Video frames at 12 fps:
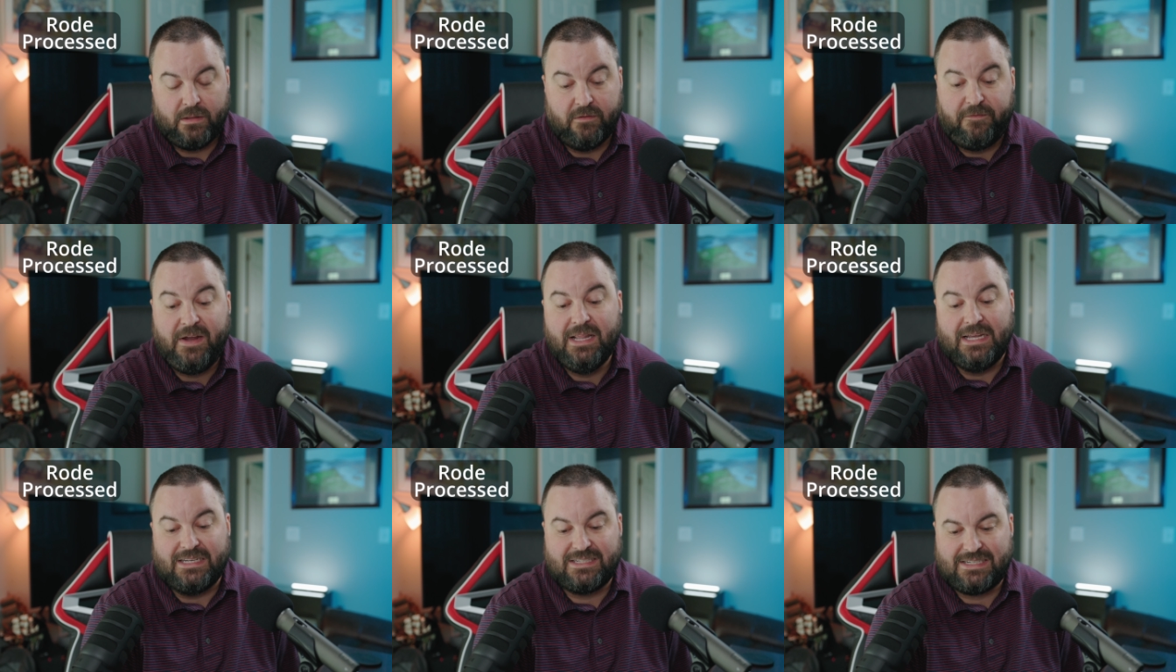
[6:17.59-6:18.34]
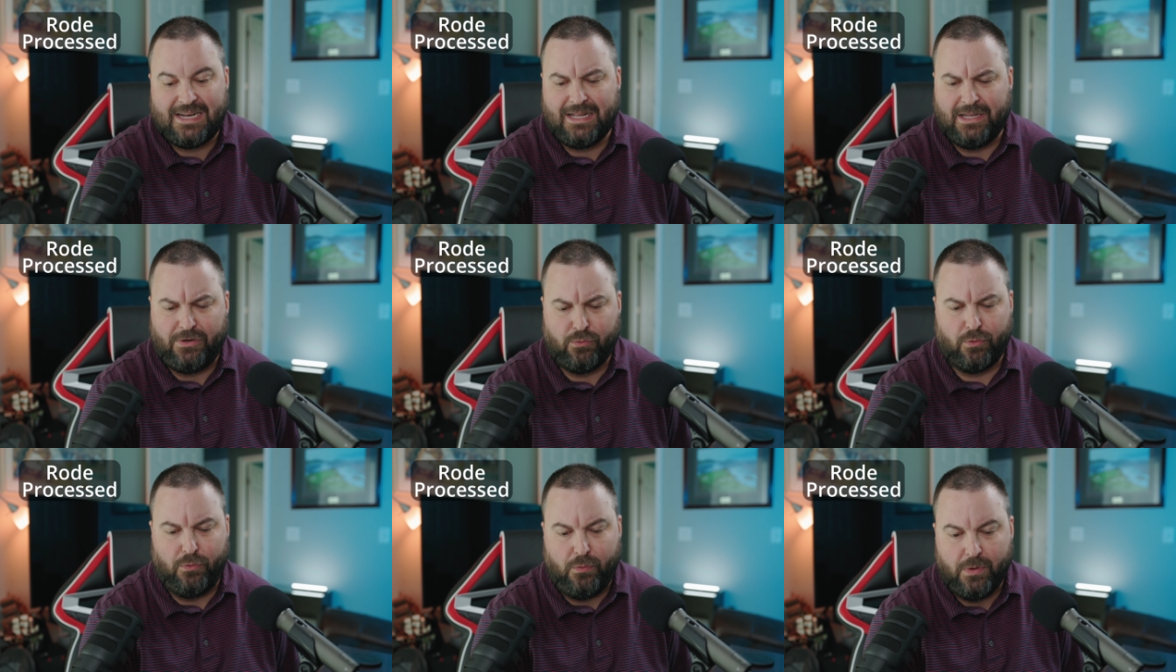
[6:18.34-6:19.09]
The feeling steadily
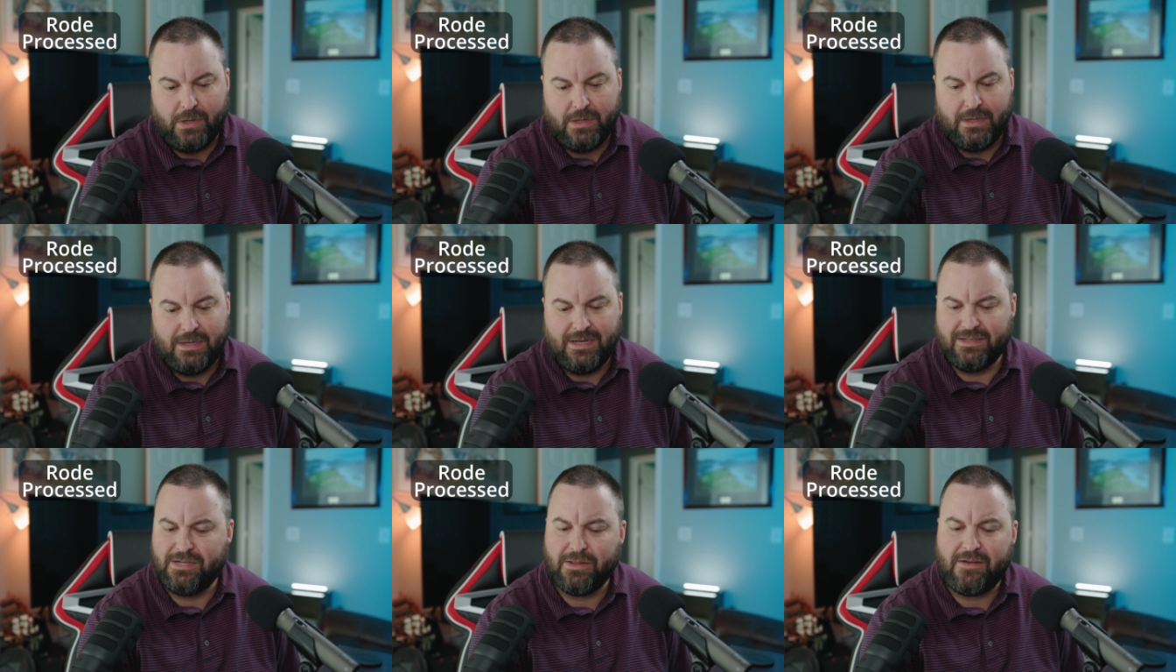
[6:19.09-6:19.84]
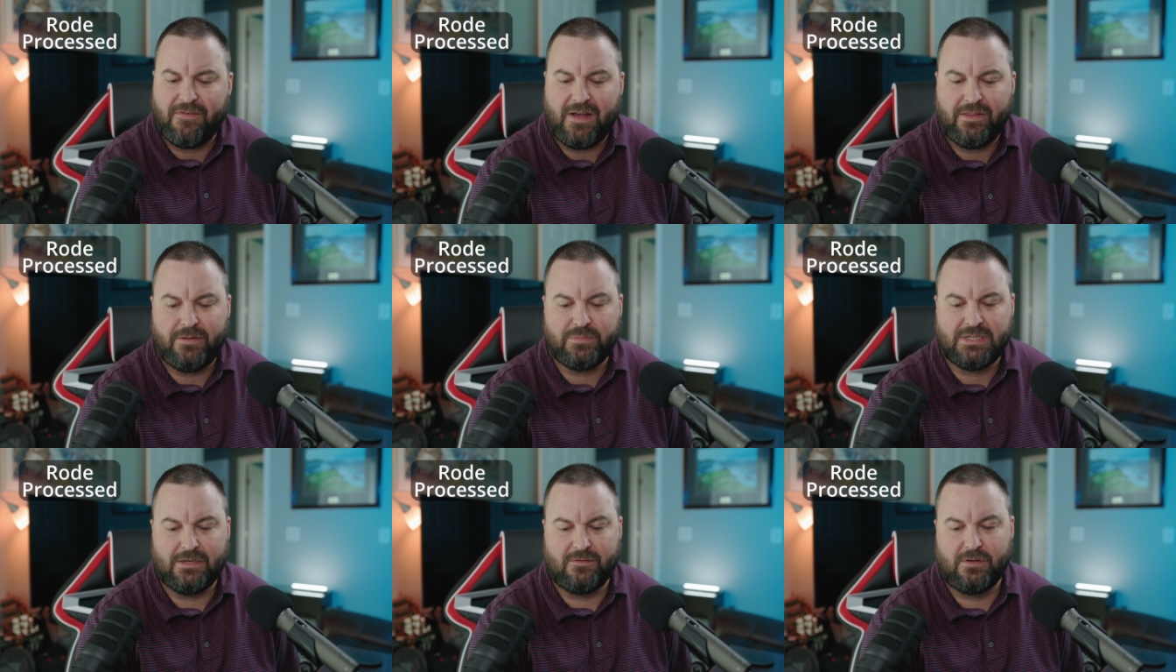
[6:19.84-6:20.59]
grew until they found
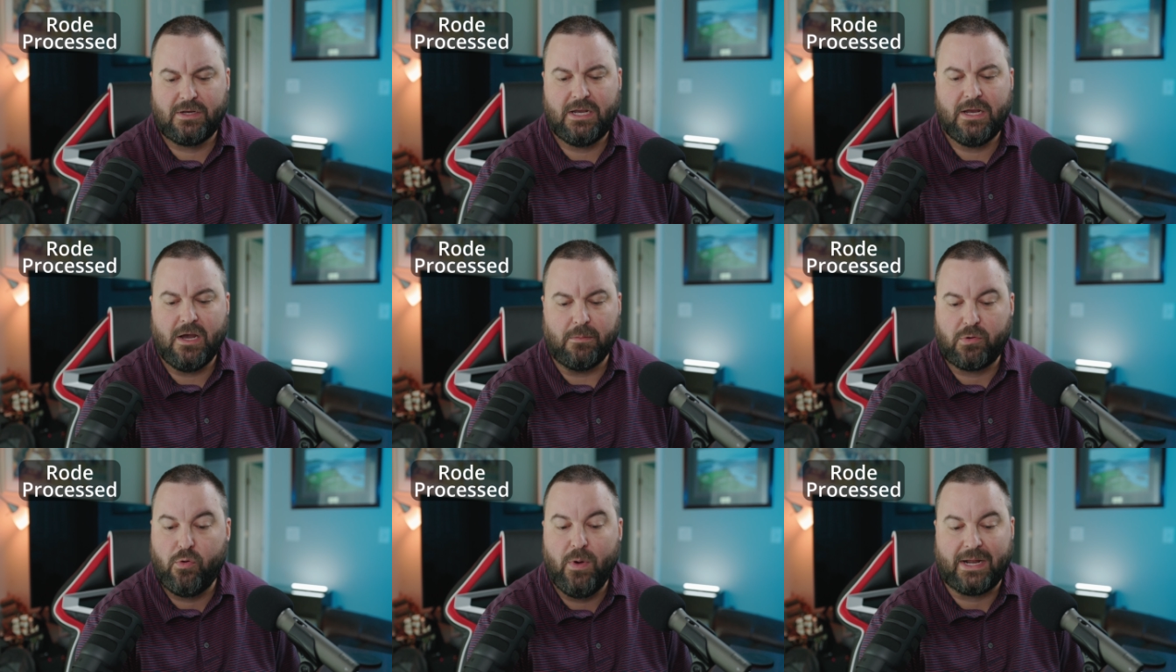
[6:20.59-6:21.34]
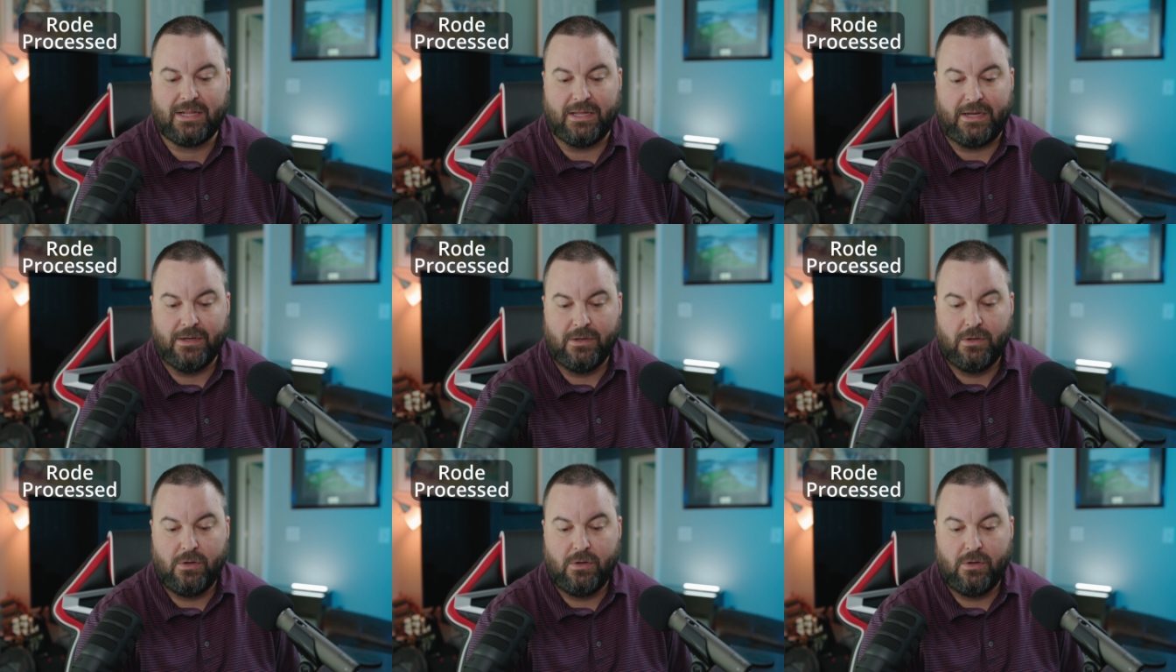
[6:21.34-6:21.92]
themselves looking up quickly